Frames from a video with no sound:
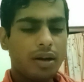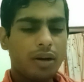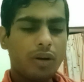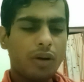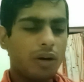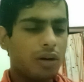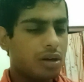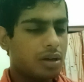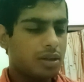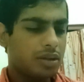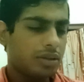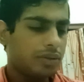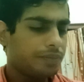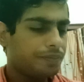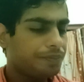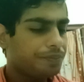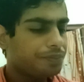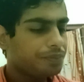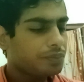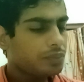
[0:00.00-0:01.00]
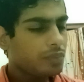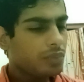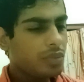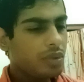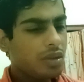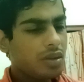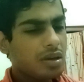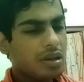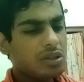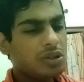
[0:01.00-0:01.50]
talk.
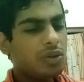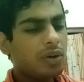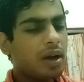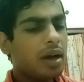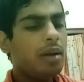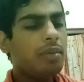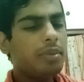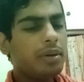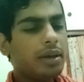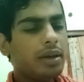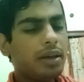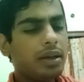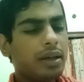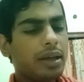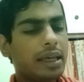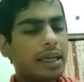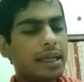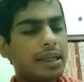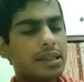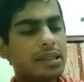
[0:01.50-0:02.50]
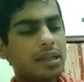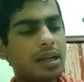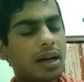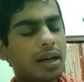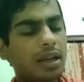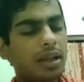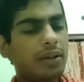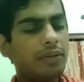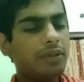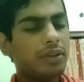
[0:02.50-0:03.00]
So I'll be
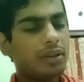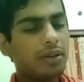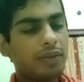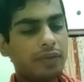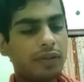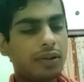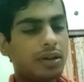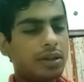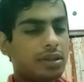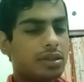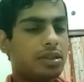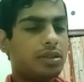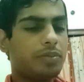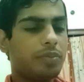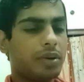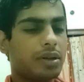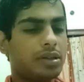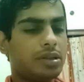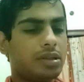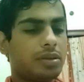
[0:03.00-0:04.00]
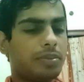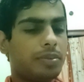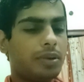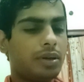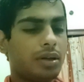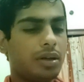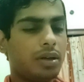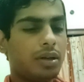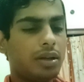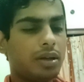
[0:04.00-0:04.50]
starting with the first
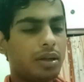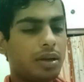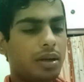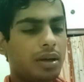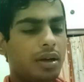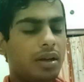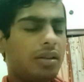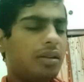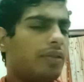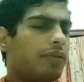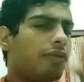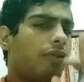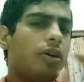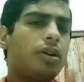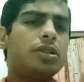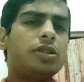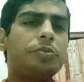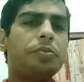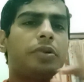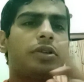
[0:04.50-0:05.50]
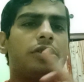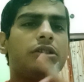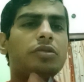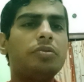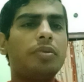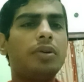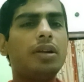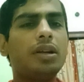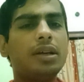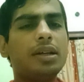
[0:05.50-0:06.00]
principle. The first
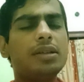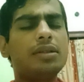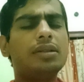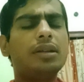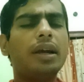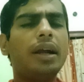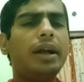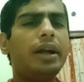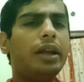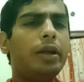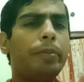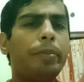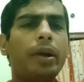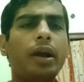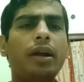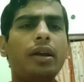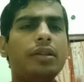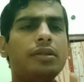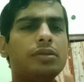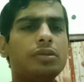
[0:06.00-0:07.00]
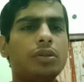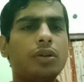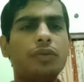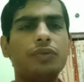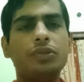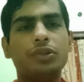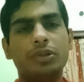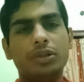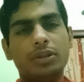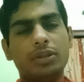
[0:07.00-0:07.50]
principle is independence
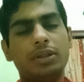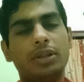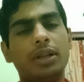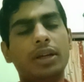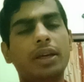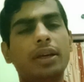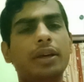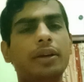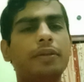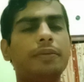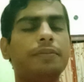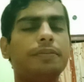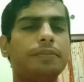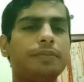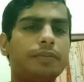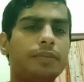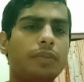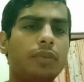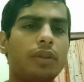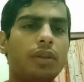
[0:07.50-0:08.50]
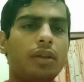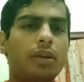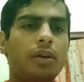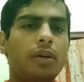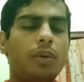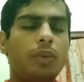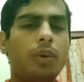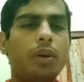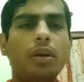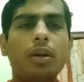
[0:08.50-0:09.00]
of judiciary.
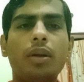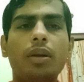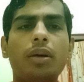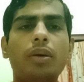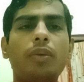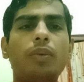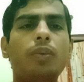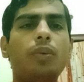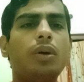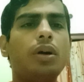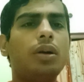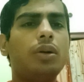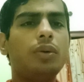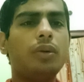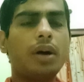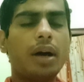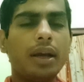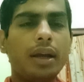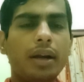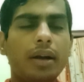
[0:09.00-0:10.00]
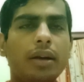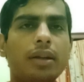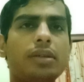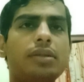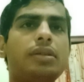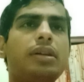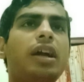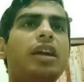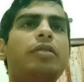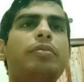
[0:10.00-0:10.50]
Well, what do I
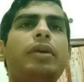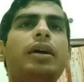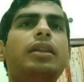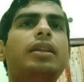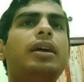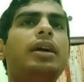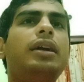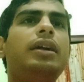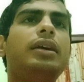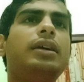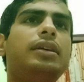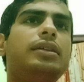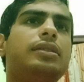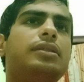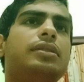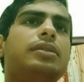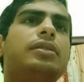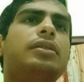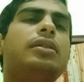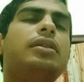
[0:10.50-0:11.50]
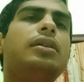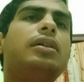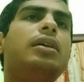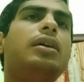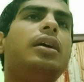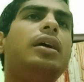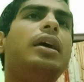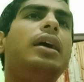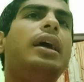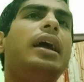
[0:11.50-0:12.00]
understand by that is
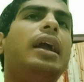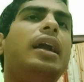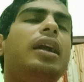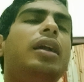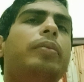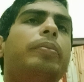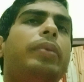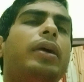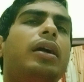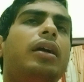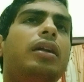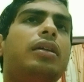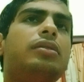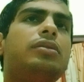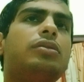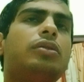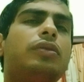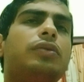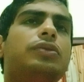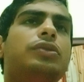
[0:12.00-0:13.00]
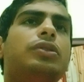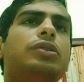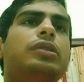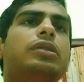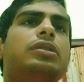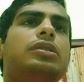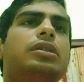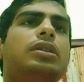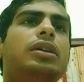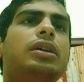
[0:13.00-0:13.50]
independence of
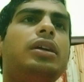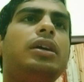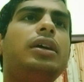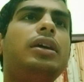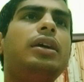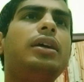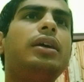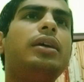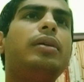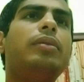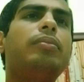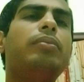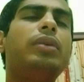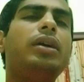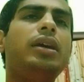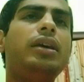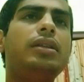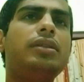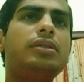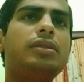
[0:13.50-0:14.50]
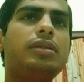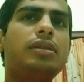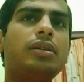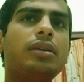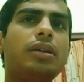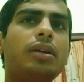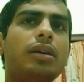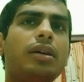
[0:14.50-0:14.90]
judiciary means